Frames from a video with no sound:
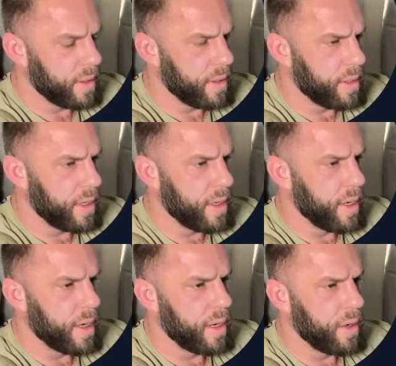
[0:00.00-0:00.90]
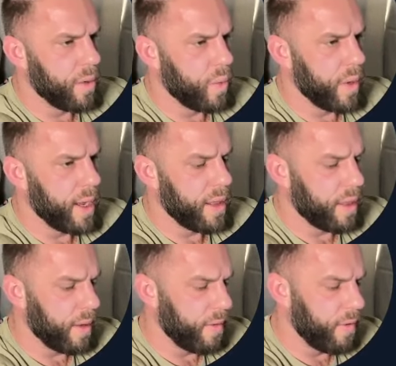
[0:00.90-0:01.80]
center,
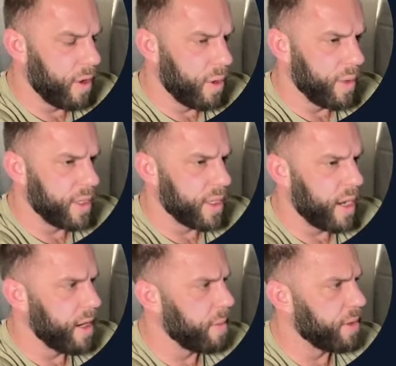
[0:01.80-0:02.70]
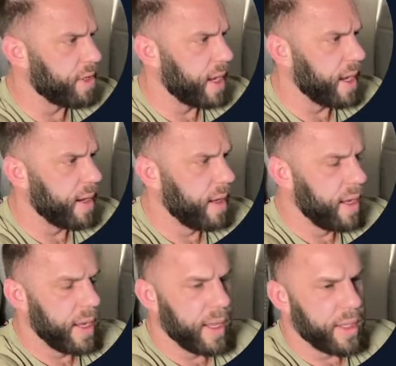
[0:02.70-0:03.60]
width, full, which is 100%. And
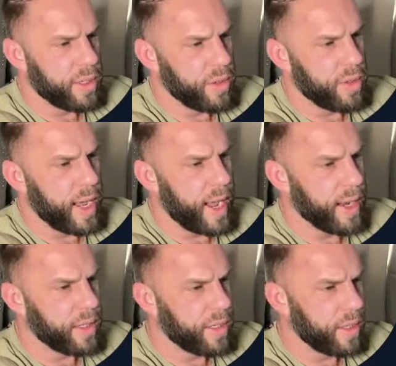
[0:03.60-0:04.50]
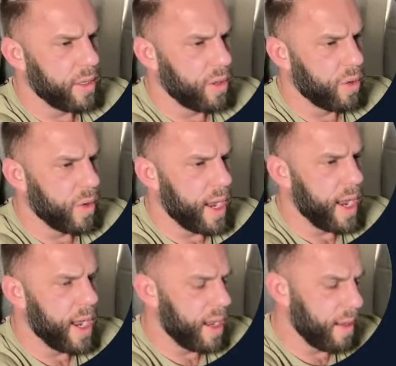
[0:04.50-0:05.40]
let's do text
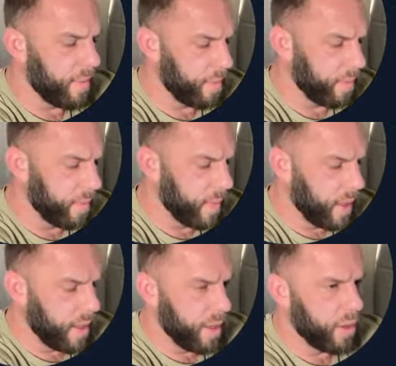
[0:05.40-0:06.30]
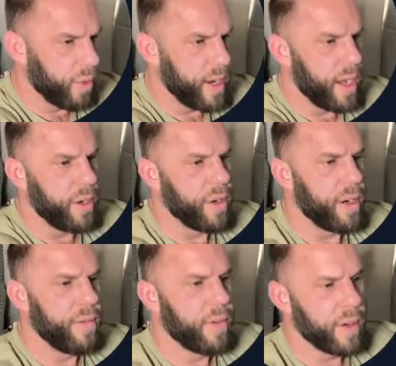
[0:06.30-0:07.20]
gray
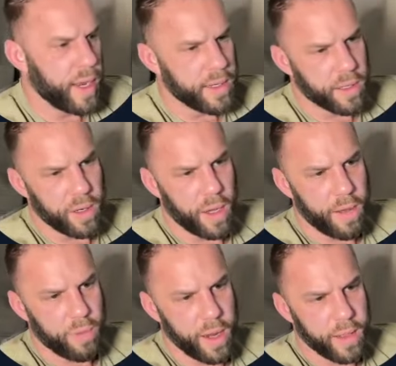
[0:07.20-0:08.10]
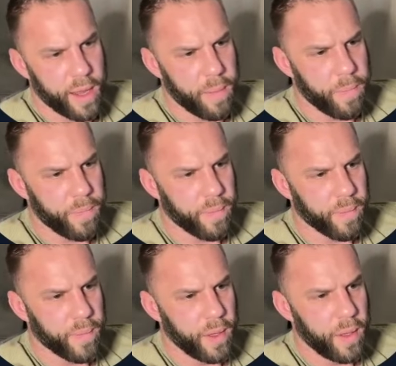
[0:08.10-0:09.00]
300 for a nice little off-white there.
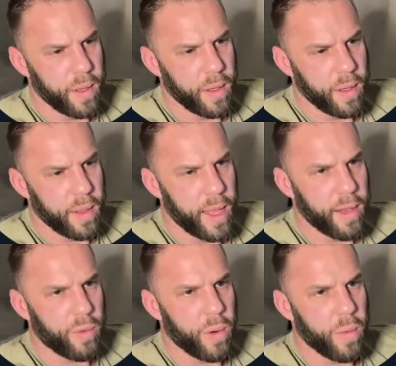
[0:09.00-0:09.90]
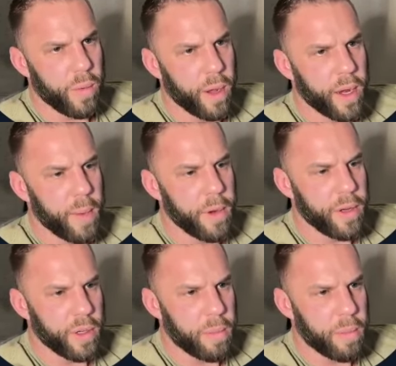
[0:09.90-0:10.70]
That is what we want. I'm using